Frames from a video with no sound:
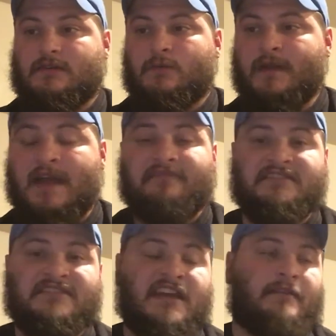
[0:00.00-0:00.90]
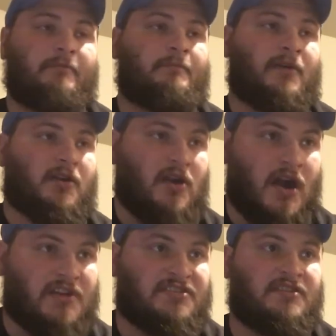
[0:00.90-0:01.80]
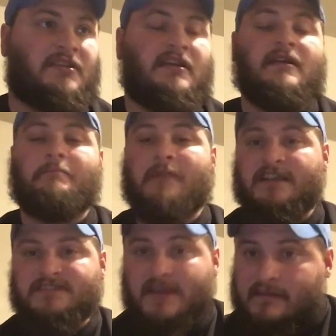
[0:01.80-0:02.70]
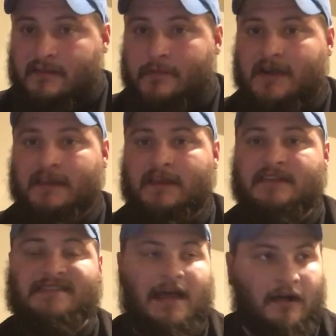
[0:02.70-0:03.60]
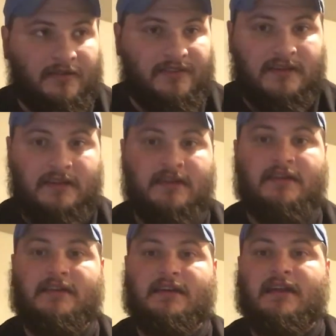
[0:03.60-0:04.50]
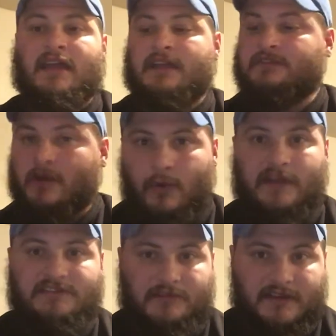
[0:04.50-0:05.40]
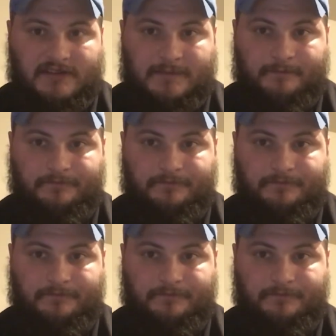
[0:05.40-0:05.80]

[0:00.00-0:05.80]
We have to take precaution, make sure everybody is healthy and no injuries.